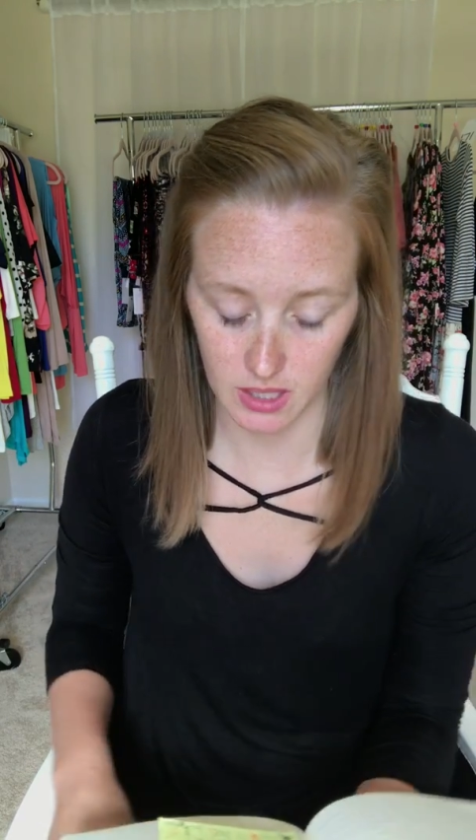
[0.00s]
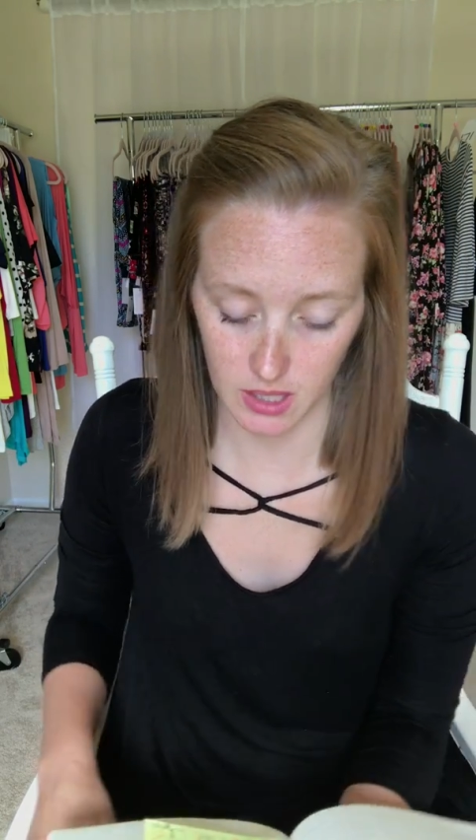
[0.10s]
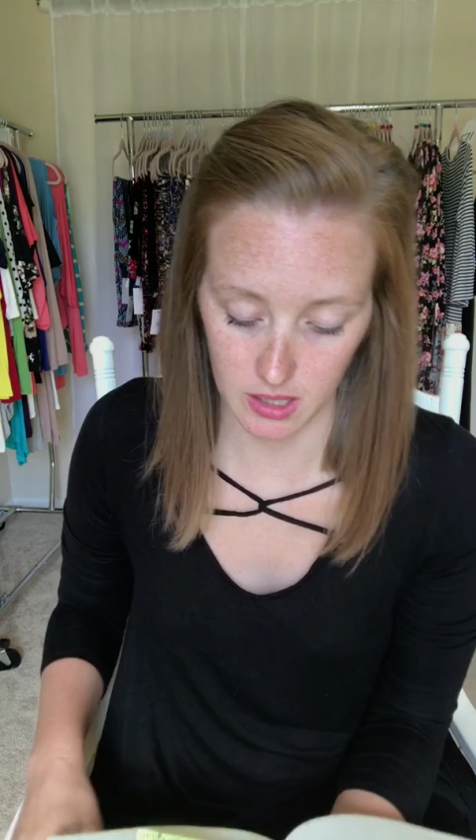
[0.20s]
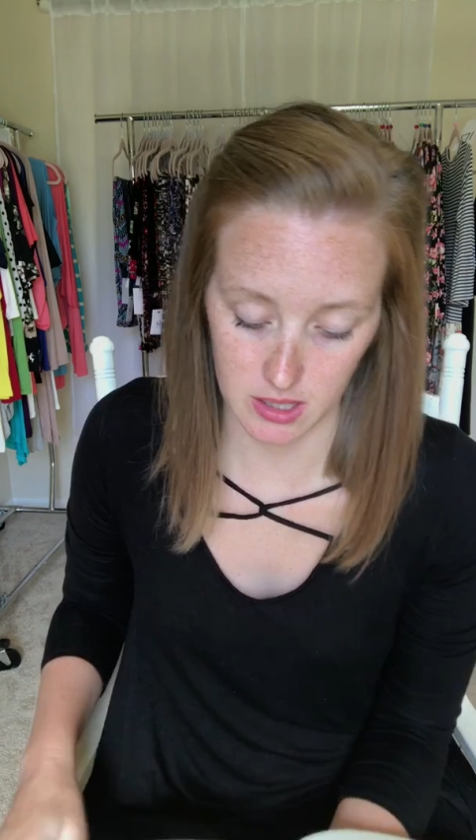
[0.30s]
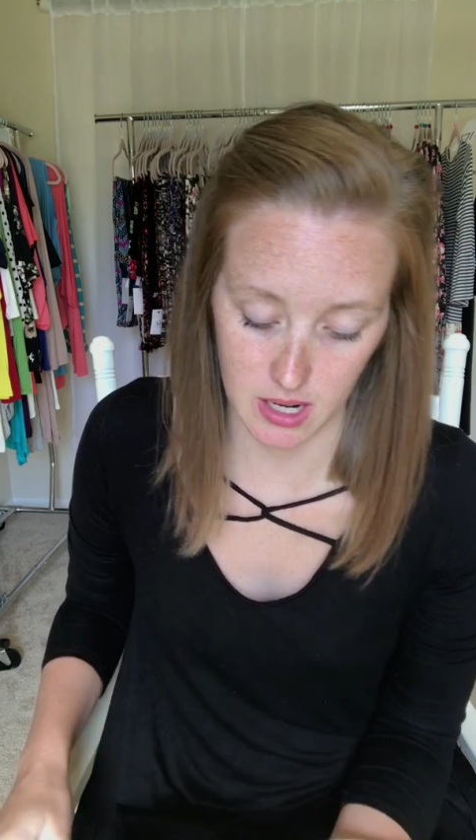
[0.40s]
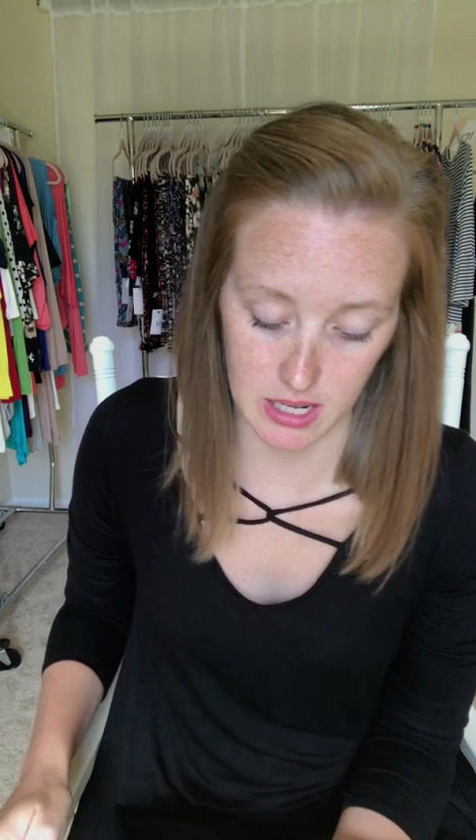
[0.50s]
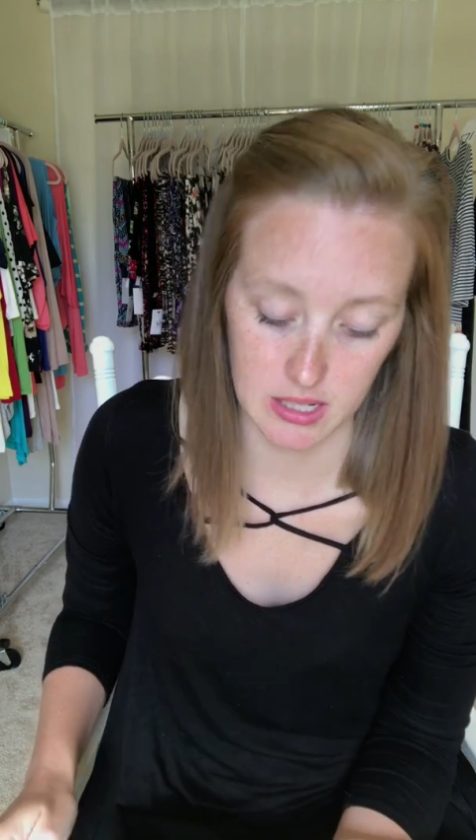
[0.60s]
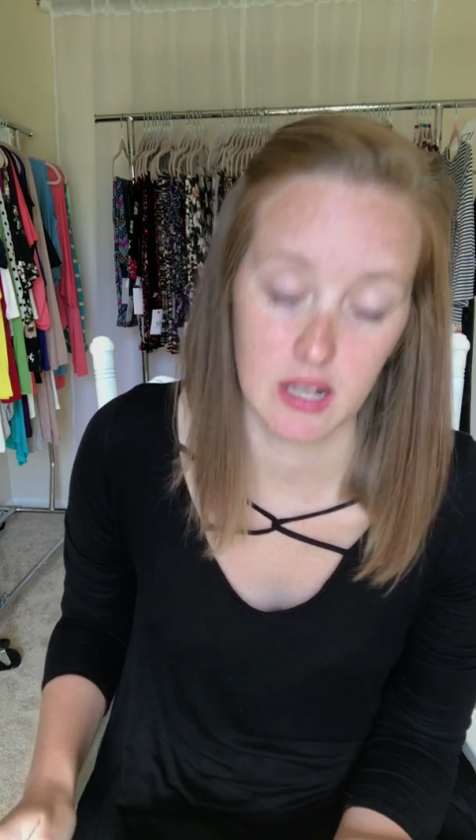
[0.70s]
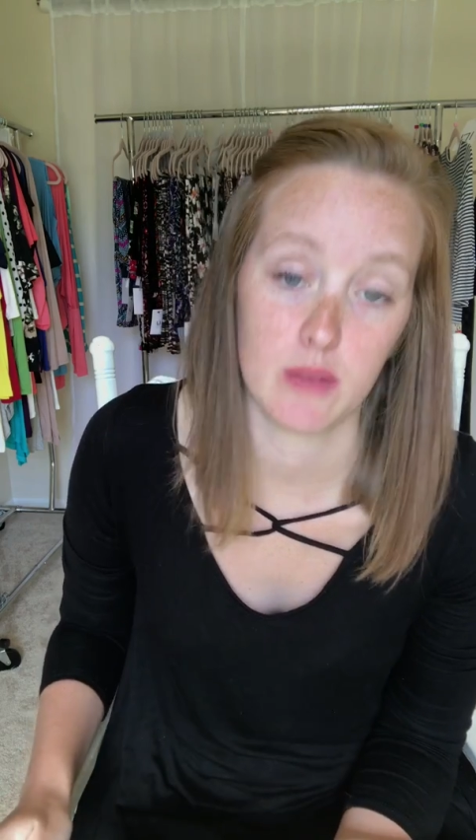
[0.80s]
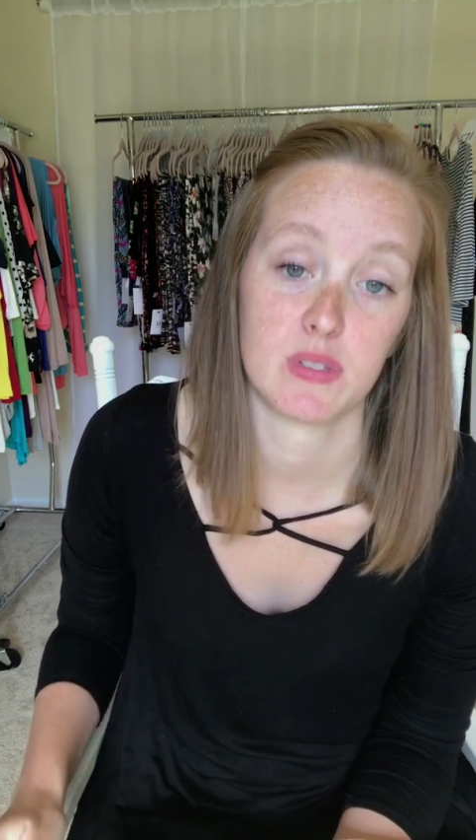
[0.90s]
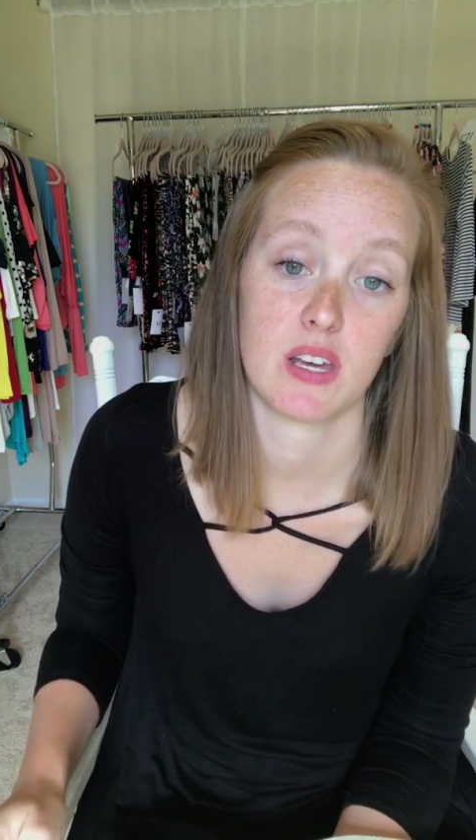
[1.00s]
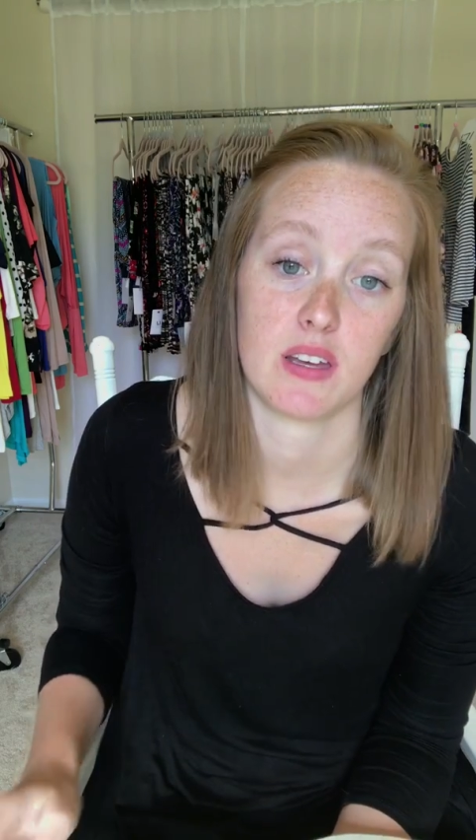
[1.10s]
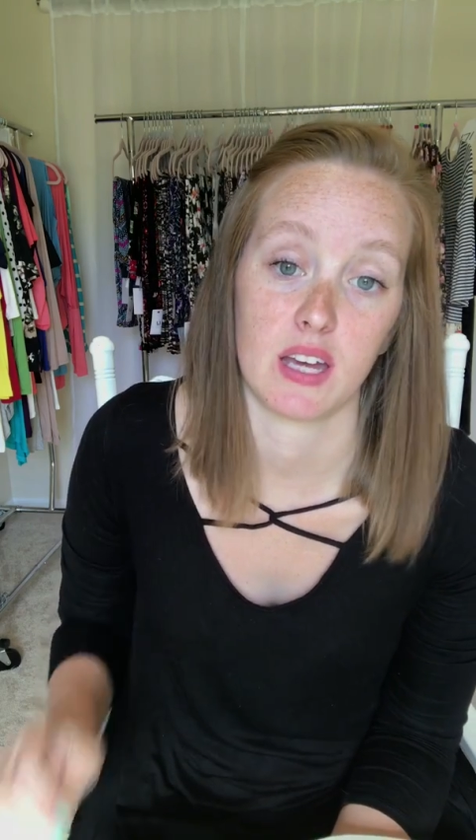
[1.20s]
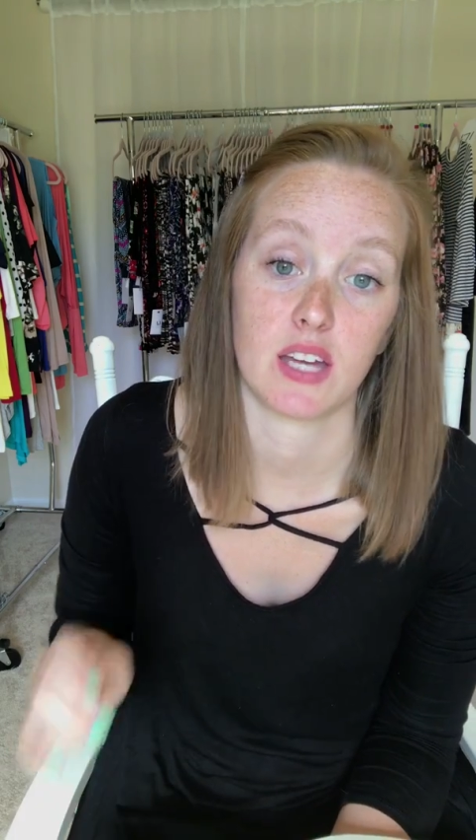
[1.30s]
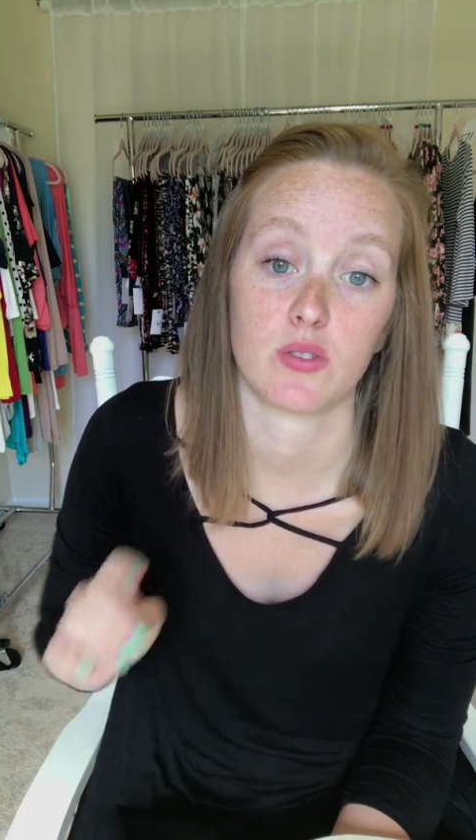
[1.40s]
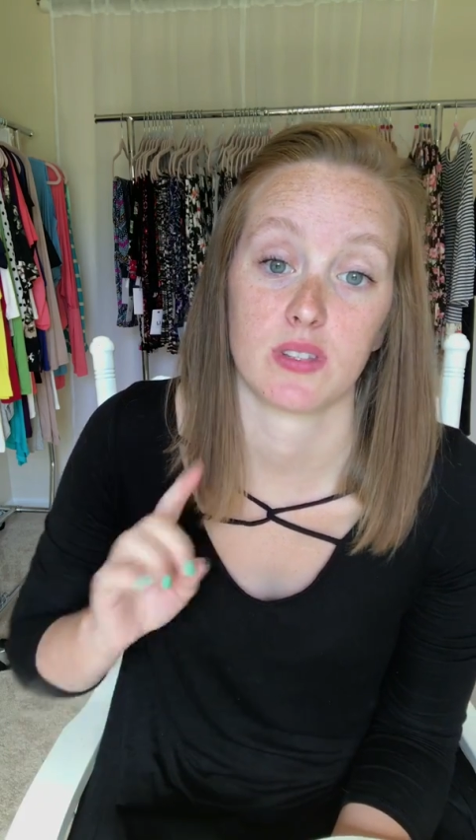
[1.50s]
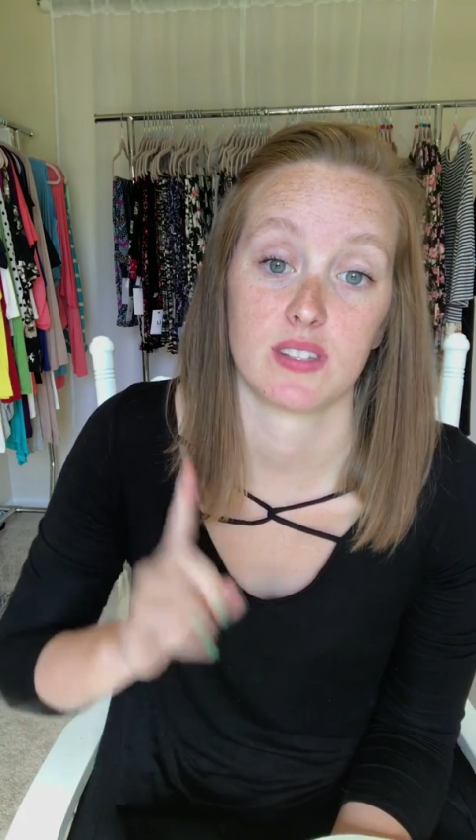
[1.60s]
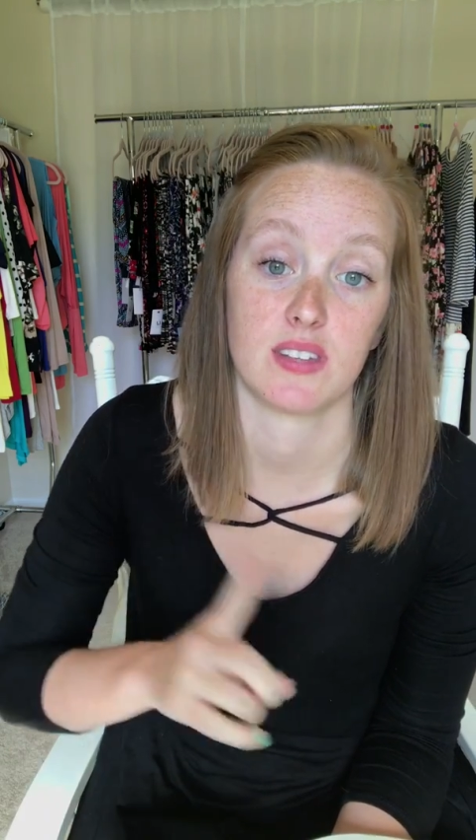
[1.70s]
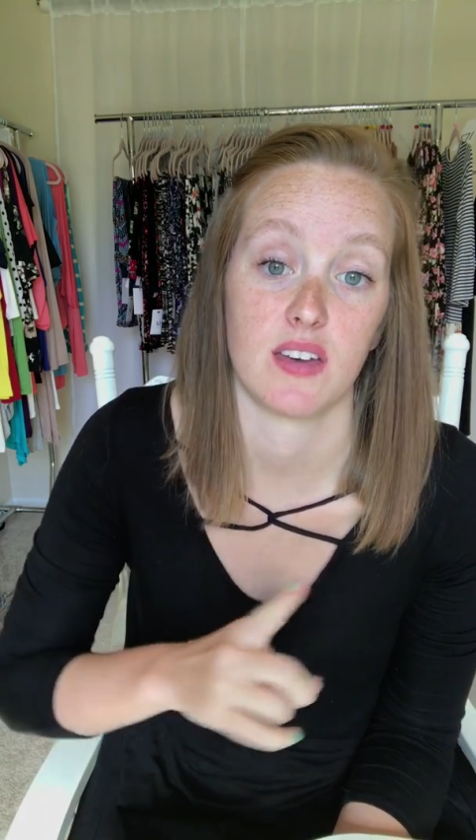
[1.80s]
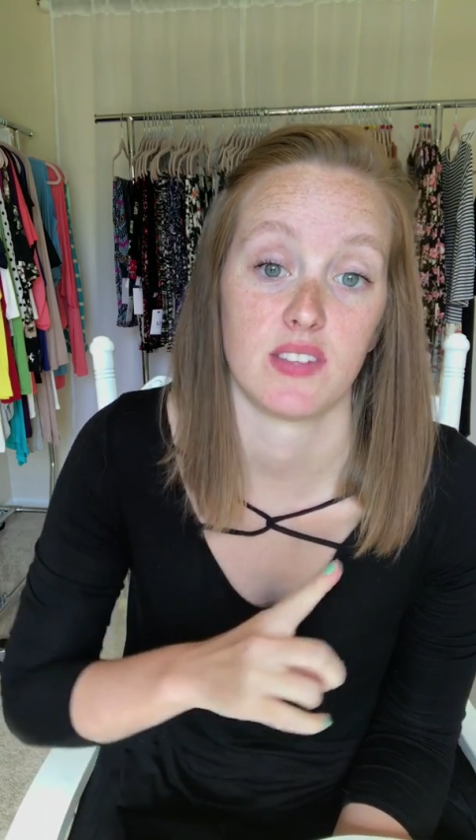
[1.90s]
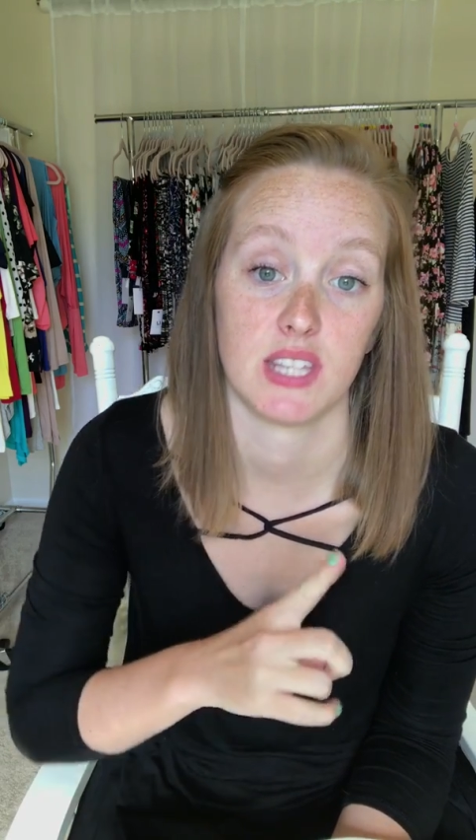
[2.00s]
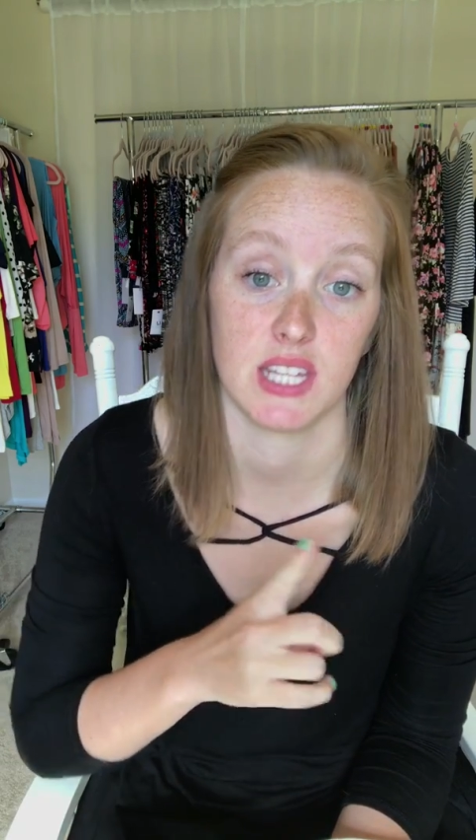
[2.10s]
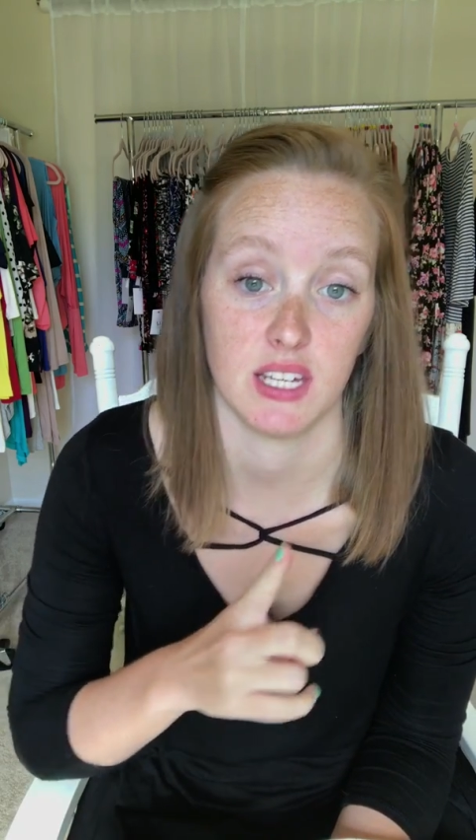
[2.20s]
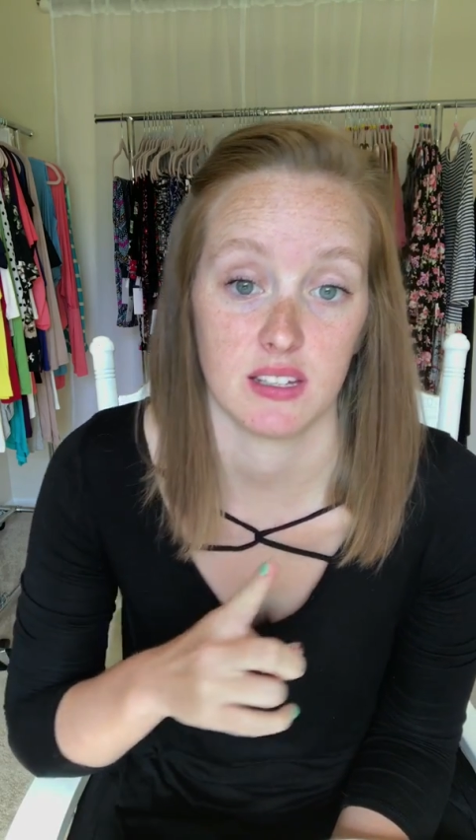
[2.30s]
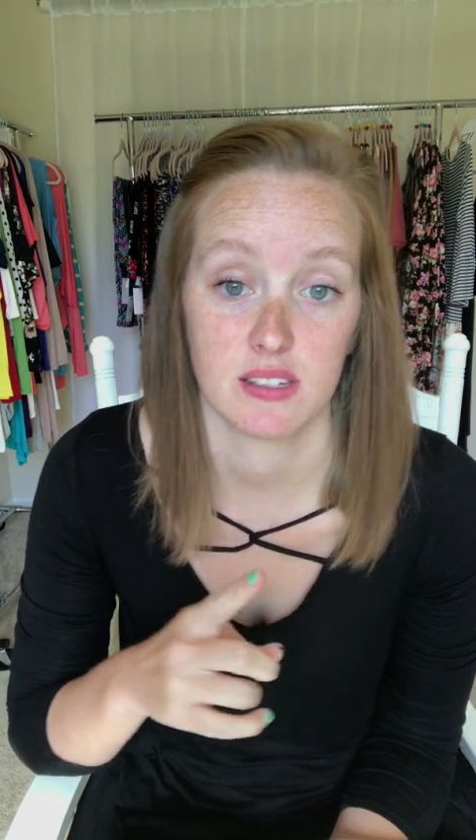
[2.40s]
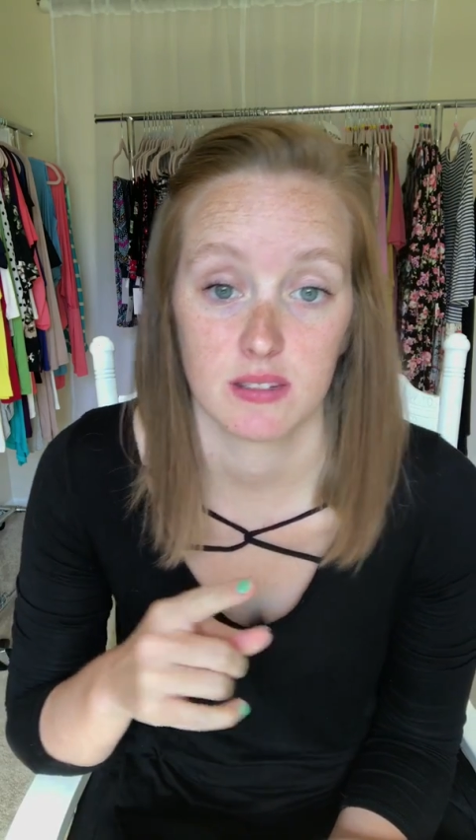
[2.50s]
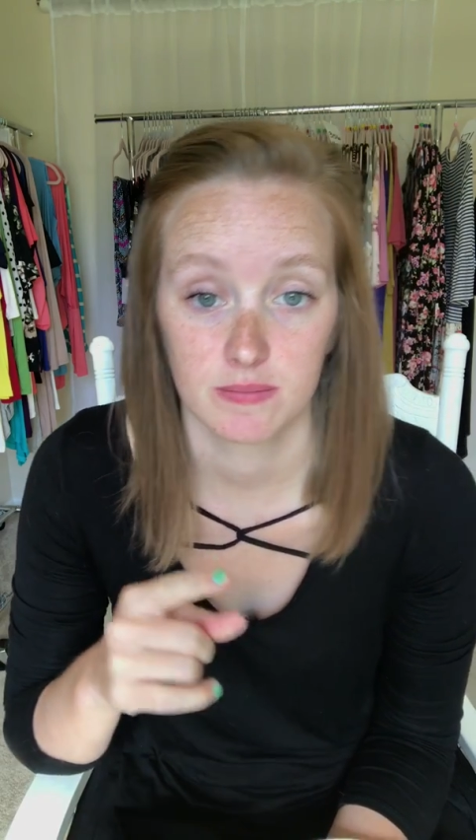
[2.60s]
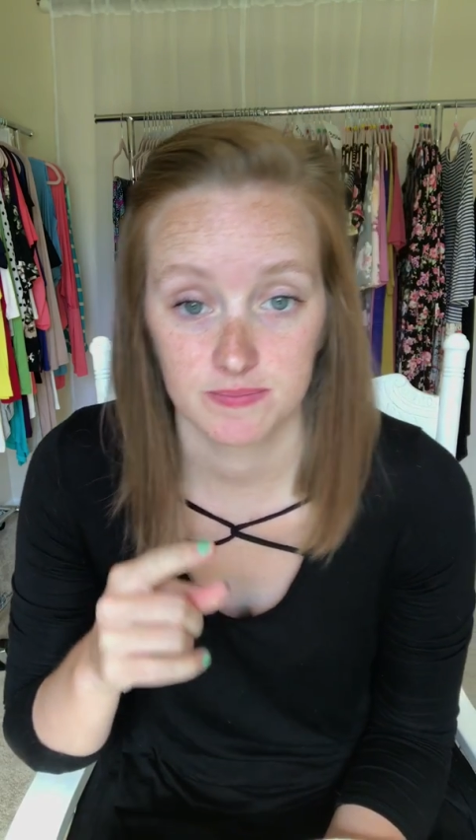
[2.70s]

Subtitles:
and I sold 7 things